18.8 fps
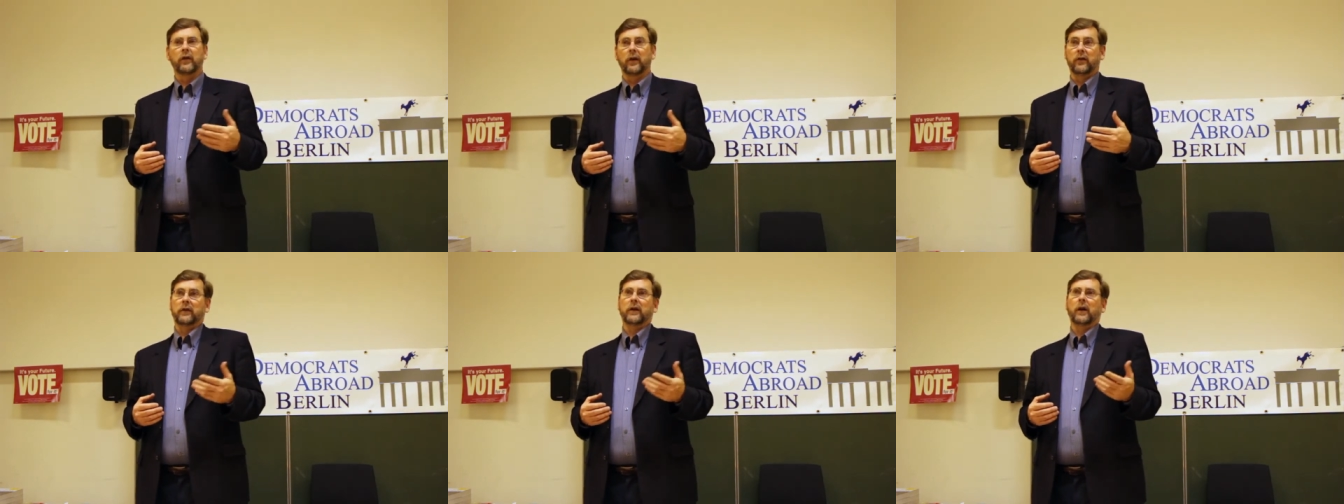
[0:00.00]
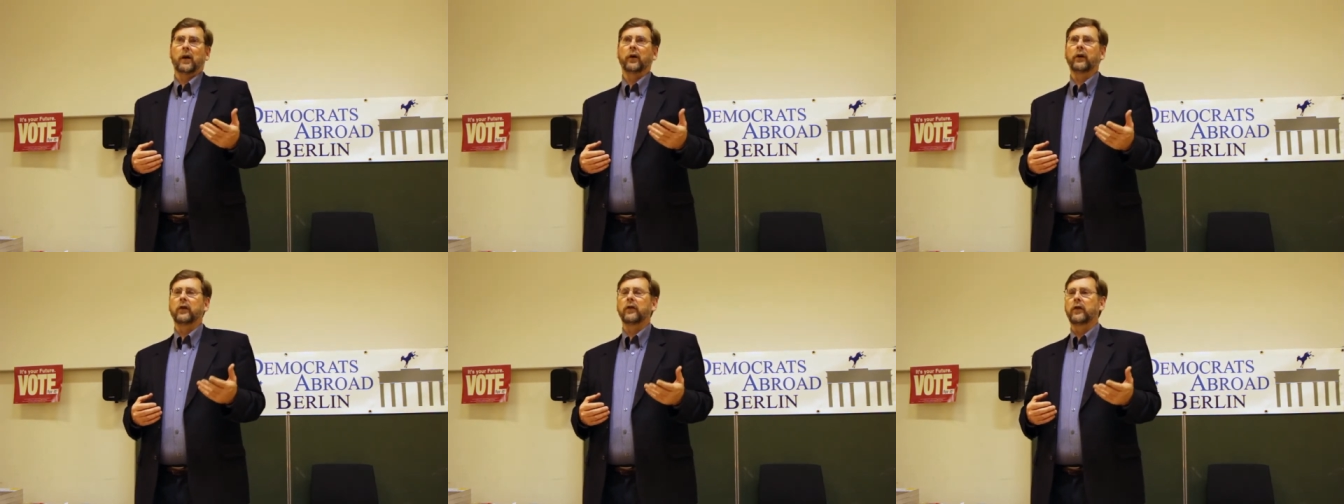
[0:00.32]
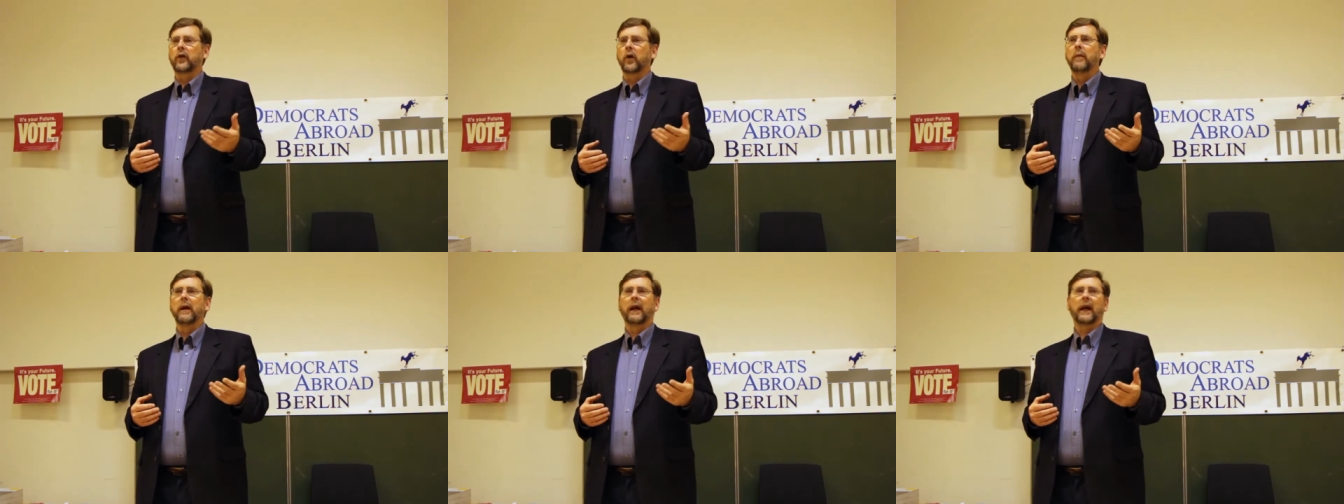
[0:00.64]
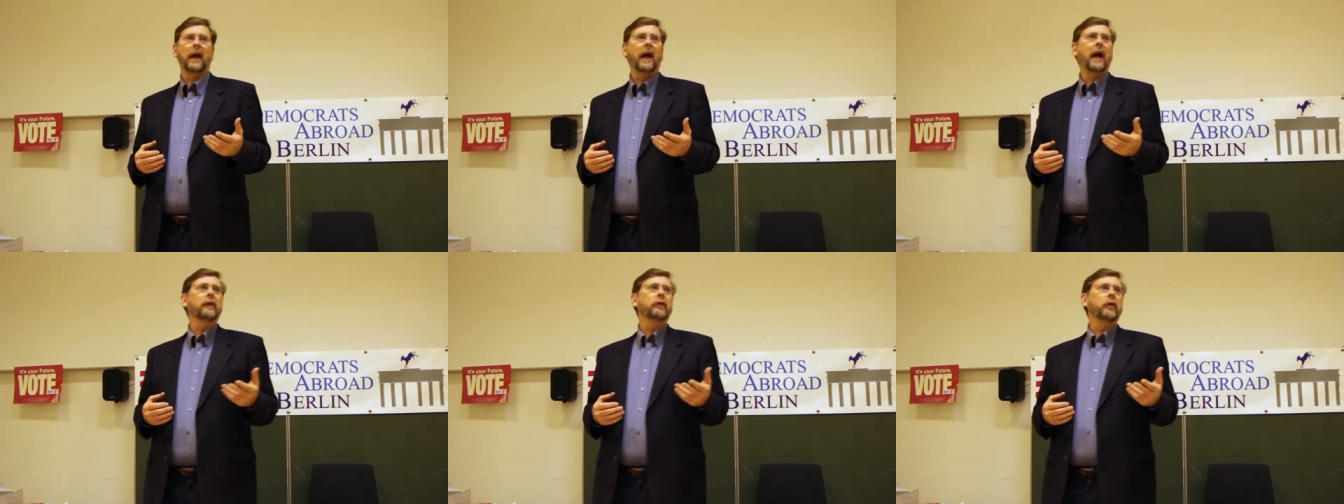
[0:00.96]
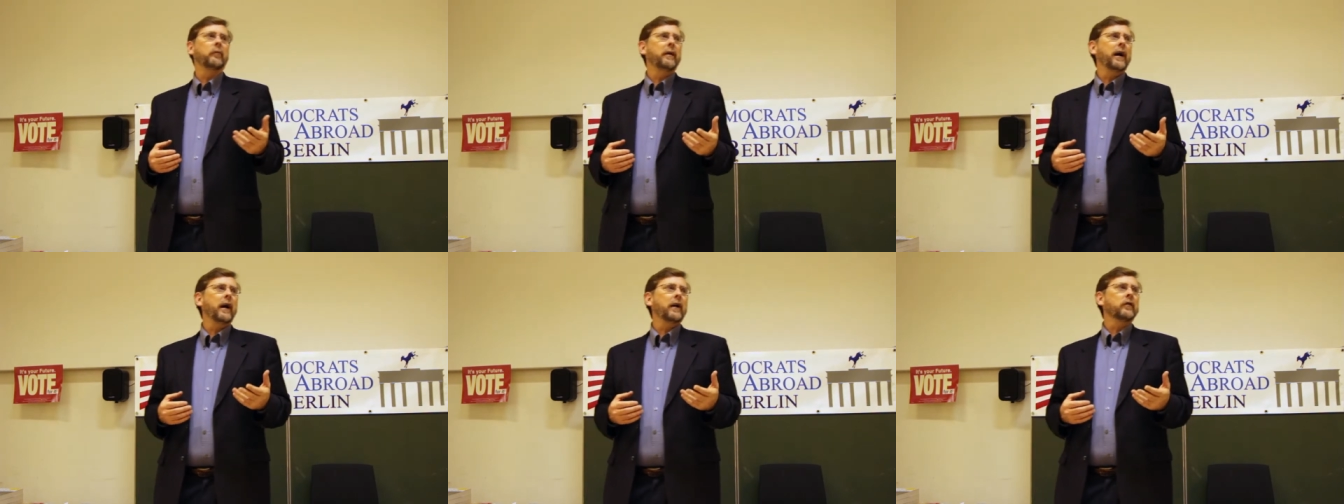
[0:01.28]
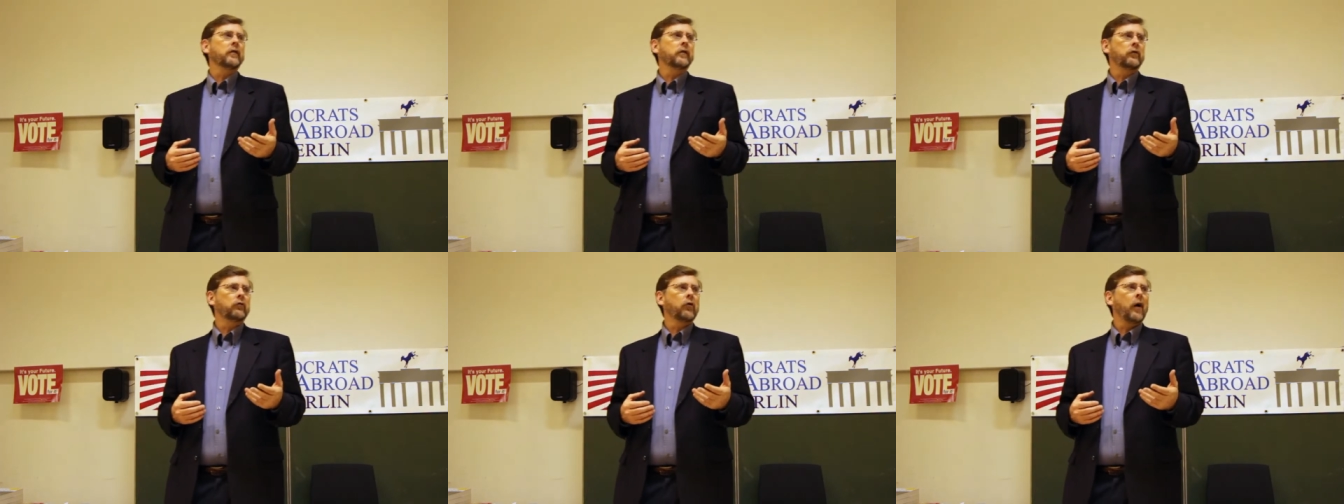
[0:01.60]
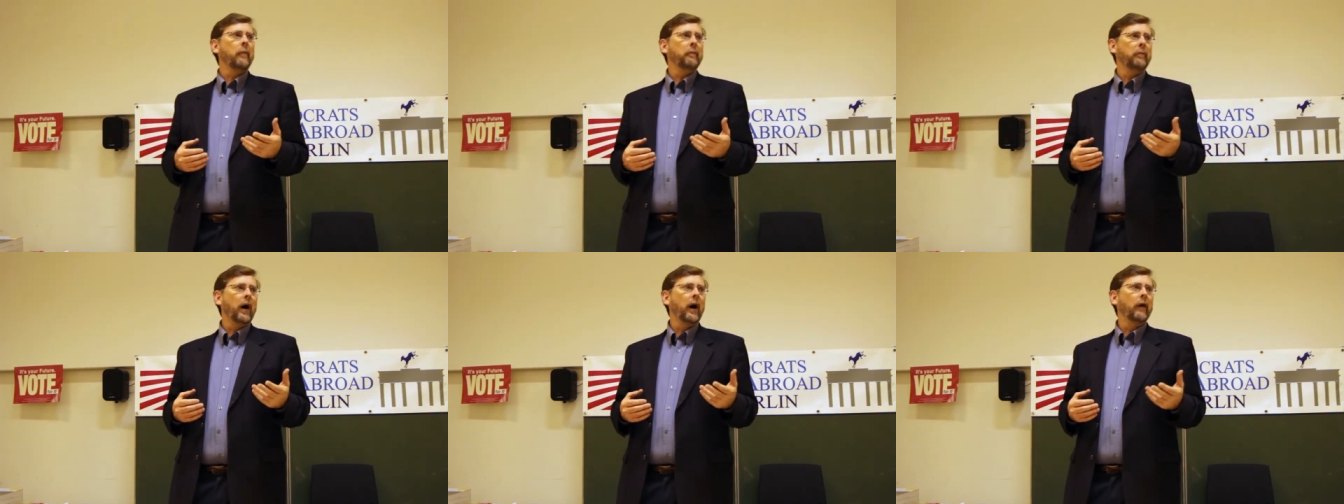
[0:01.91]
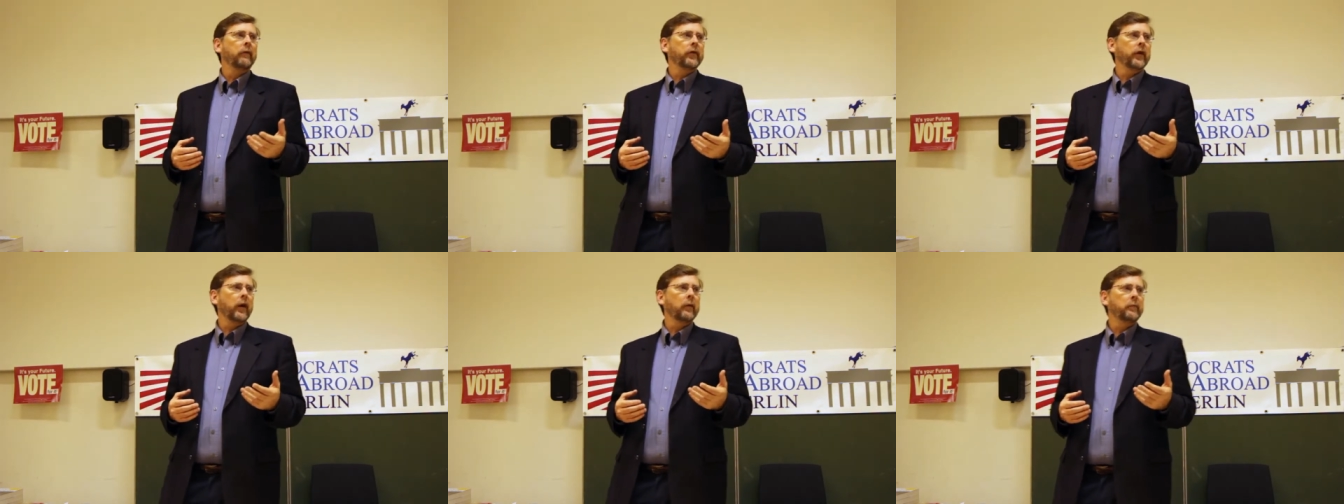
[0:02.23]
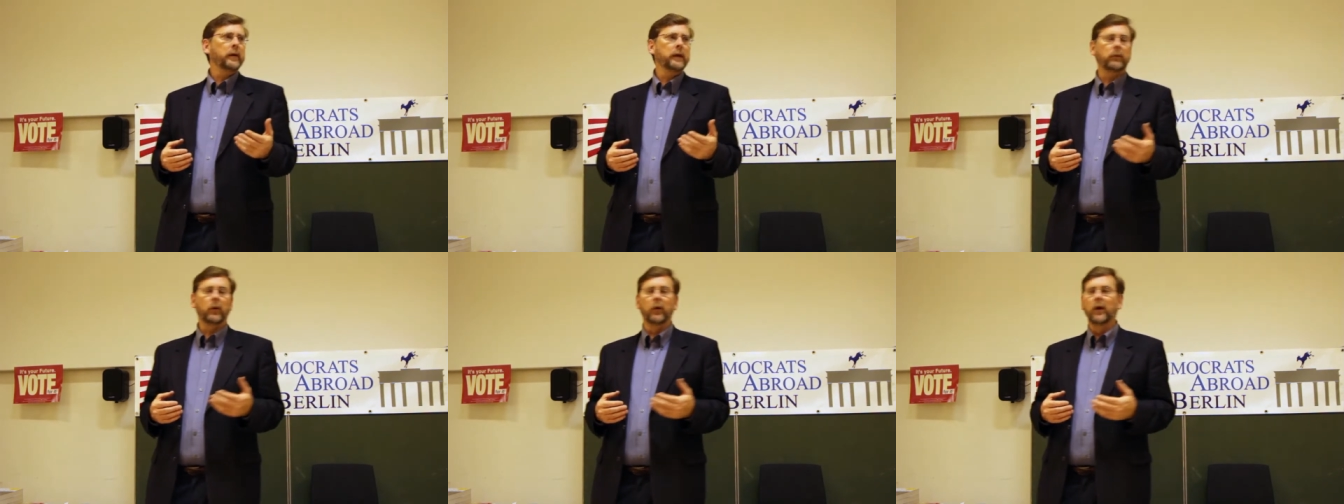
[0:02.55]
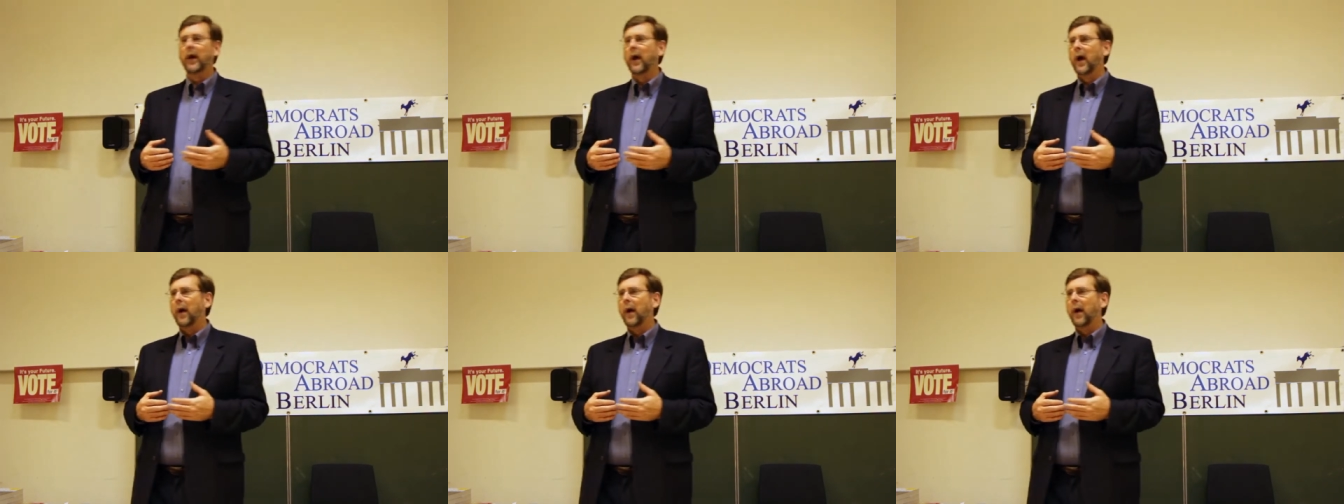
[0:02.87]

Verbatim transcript: is you know, can still make a heck of a mess, drop bombs on people,